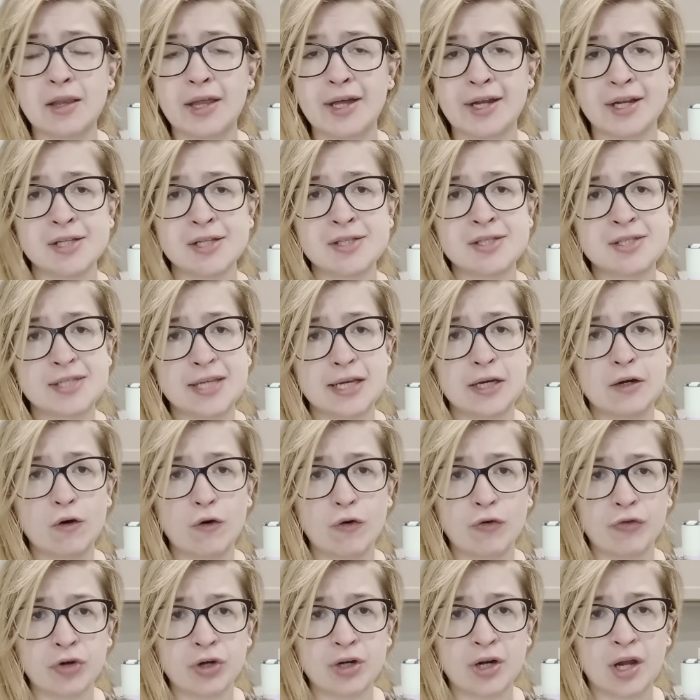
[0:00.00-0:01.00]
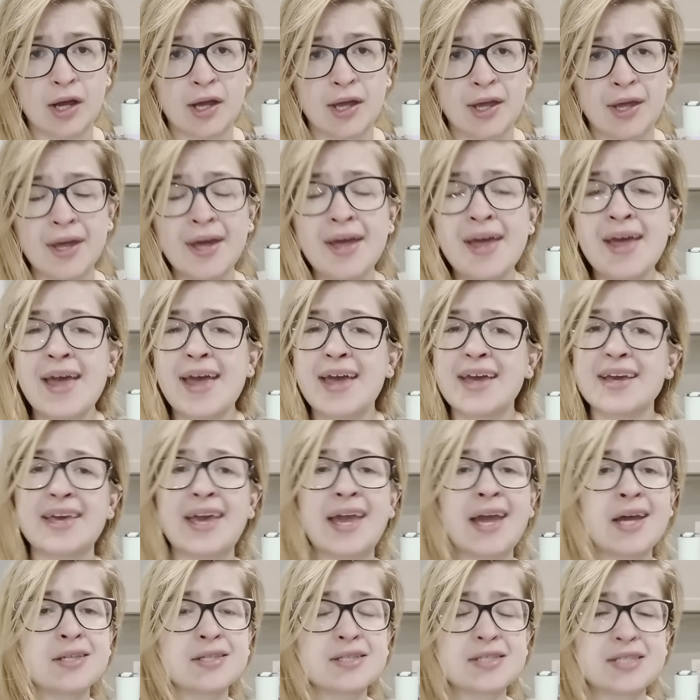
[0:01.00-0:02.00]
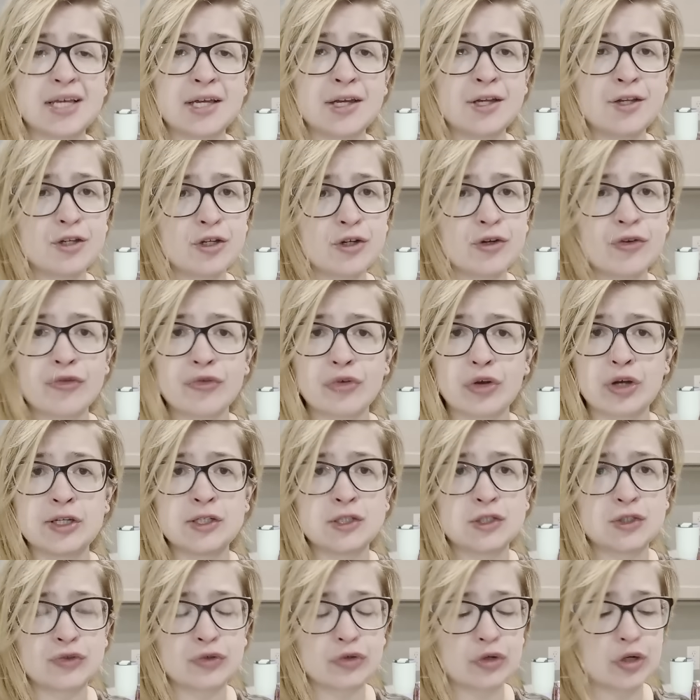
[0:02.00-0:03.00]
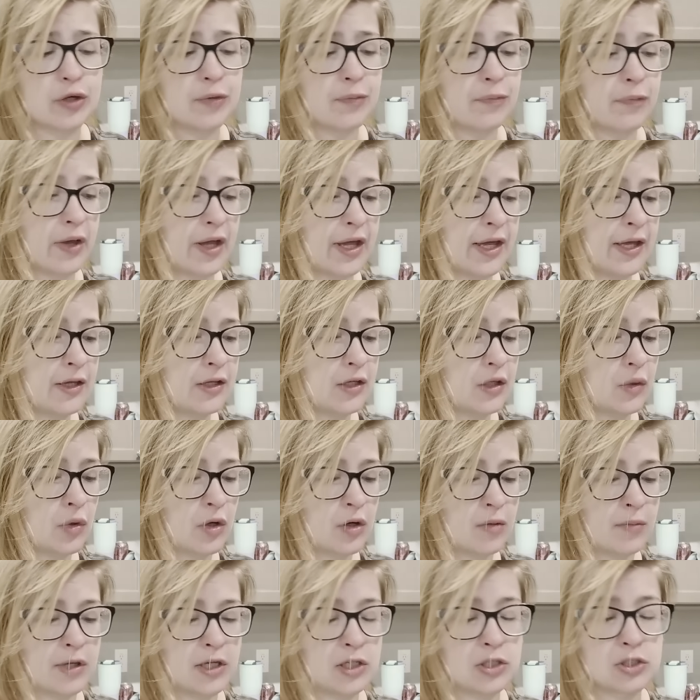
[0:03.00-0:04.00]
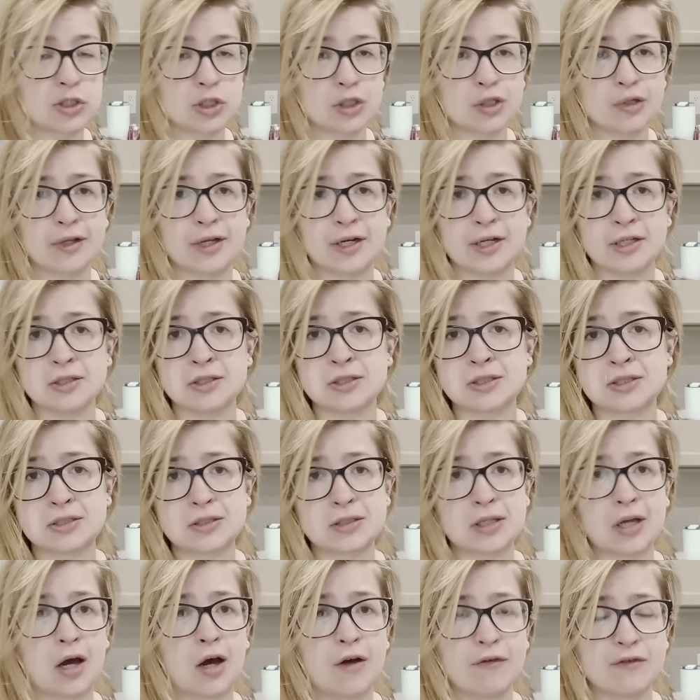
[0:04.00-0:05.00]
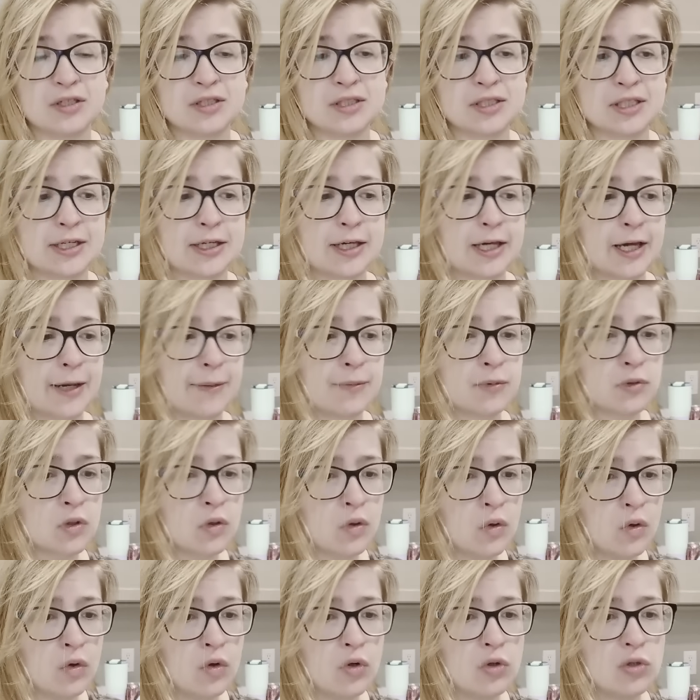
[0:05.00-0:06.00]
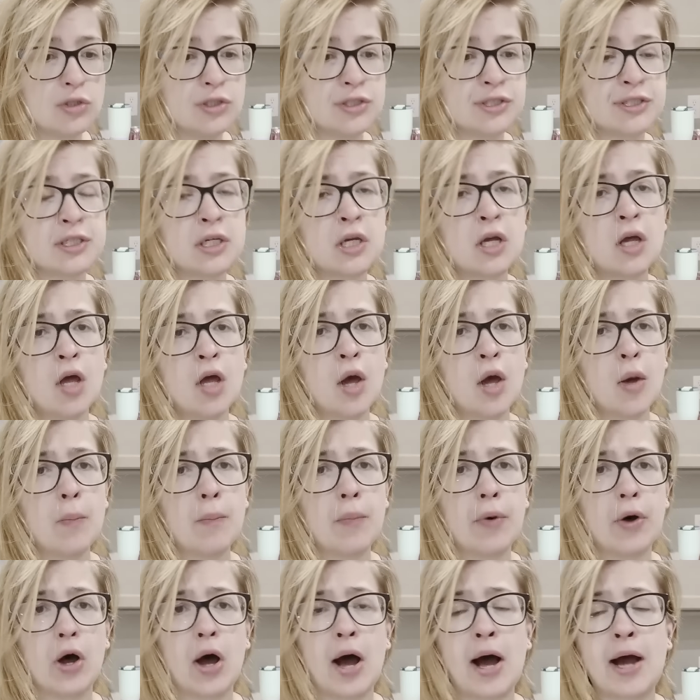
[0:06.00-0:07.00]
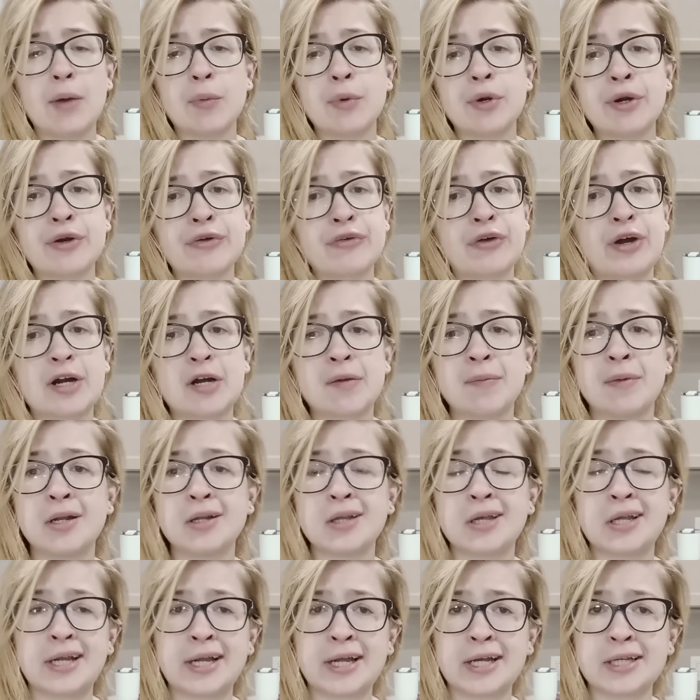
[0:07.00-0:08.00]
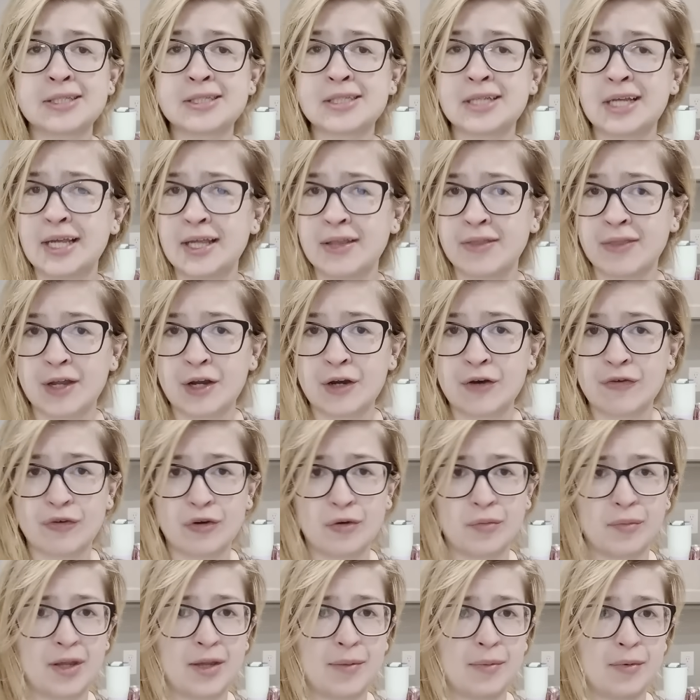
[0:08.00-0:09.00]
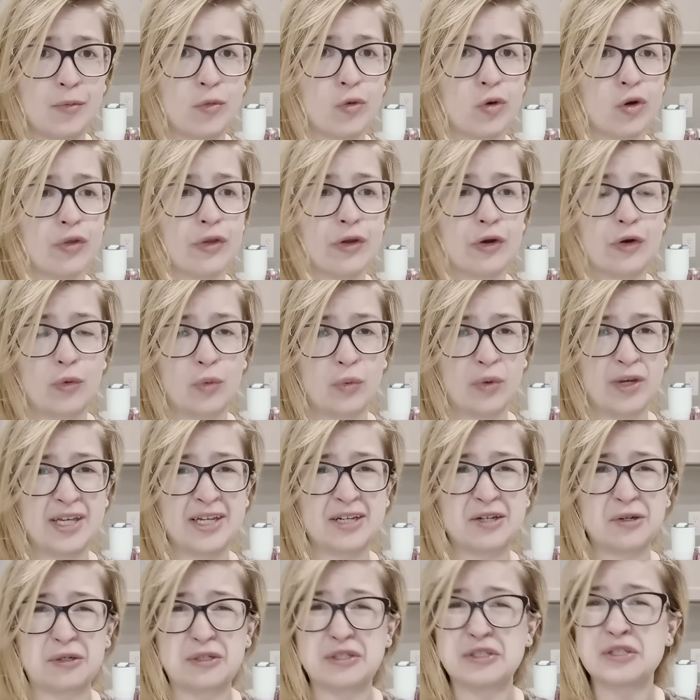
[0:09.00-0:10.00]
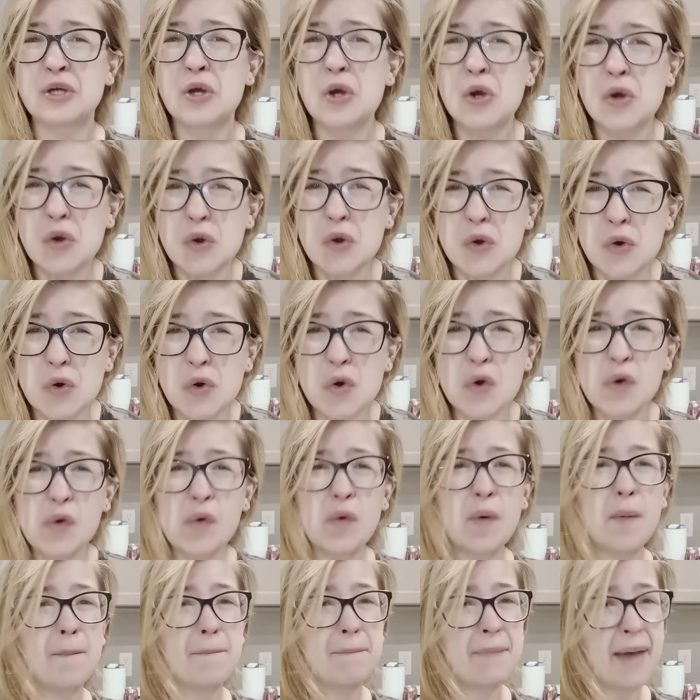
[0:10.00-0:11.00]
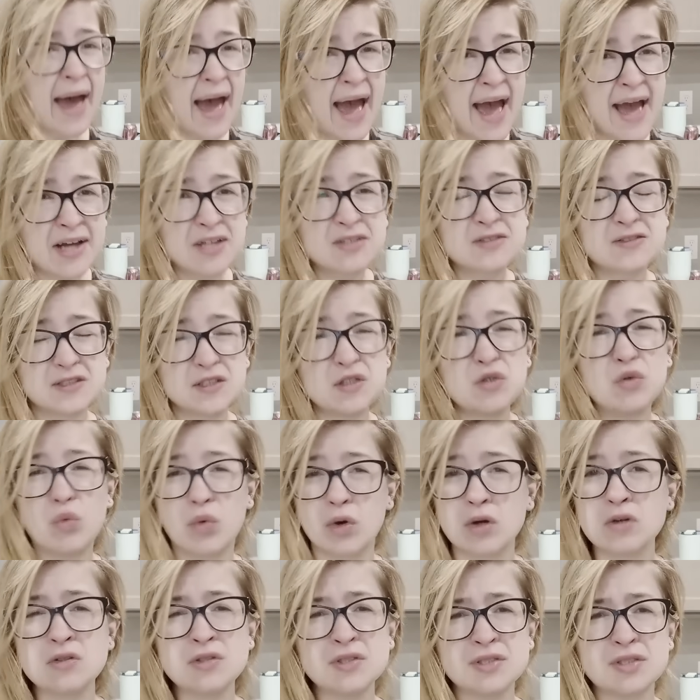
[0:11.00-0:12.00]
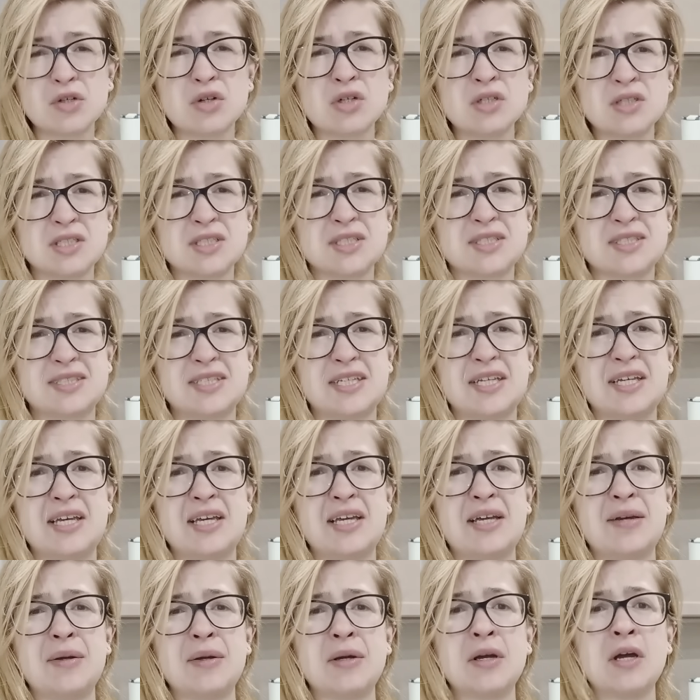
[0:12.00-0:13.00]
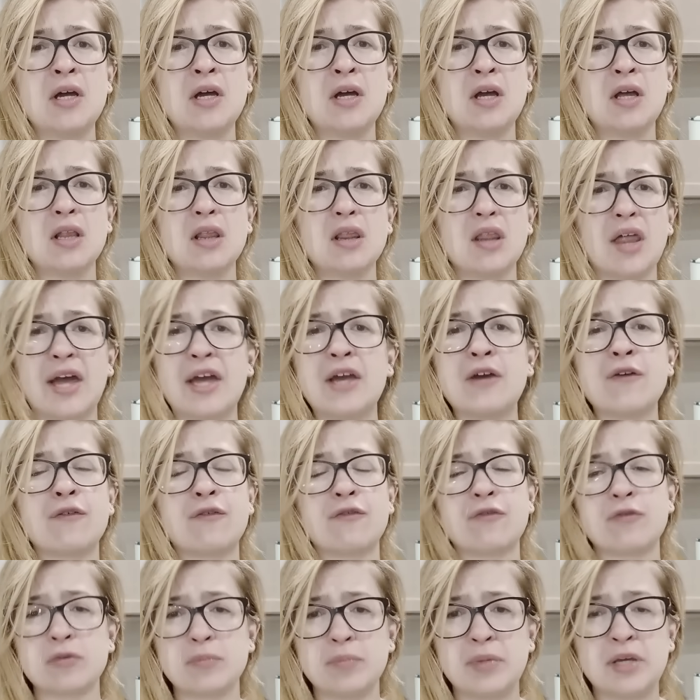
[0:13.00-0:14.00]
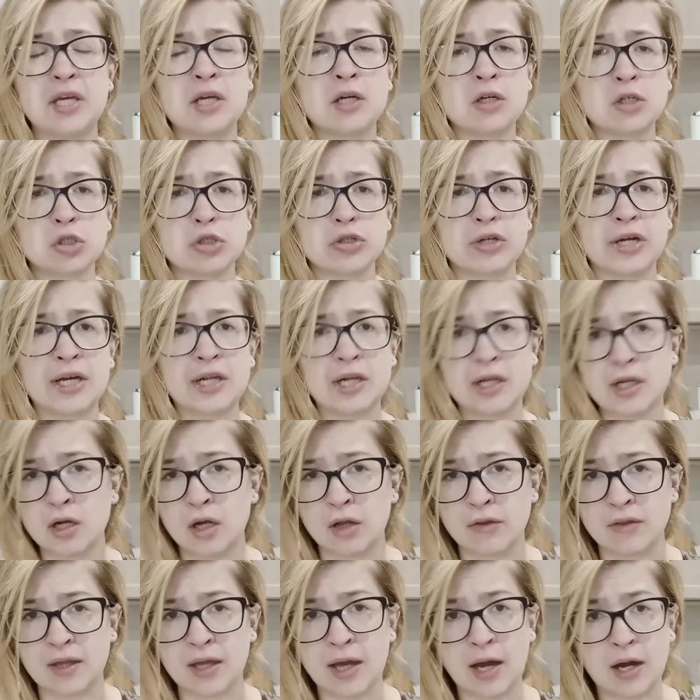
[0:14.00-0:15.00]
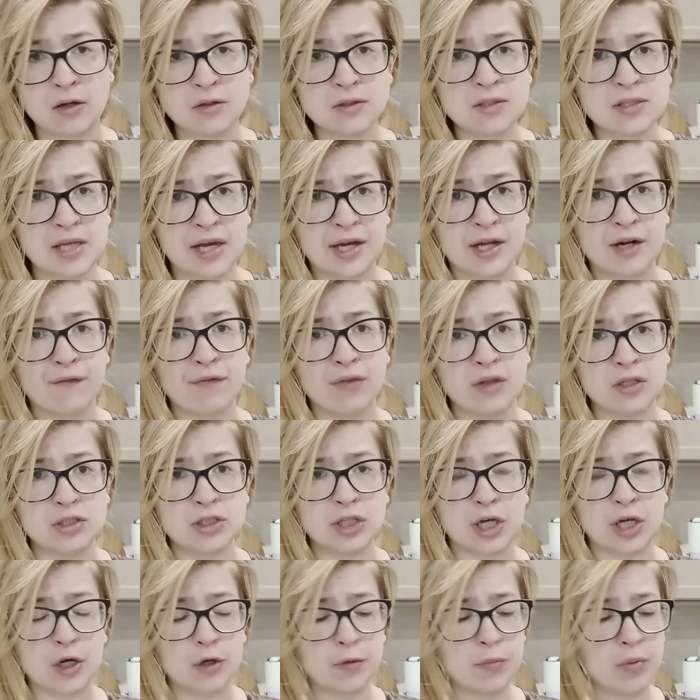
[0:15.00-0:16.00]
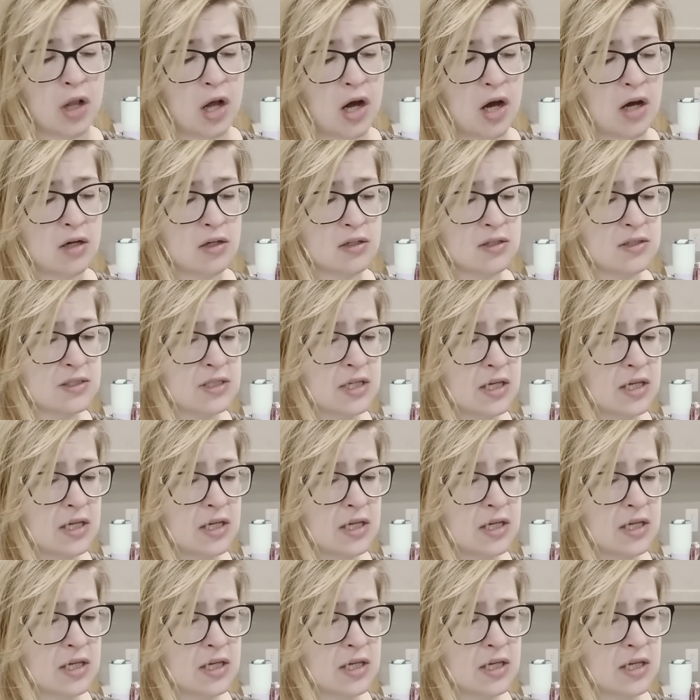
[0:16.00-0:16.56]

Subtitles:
Let it sit overnight. It can sit in your fridge for a bit. You want to make sure that it's obviously kept cold, but I wouldn't recommend letting it sit in there for maybe more than a week or 2 max. You will start to see life being created on the outside of the gel blocks.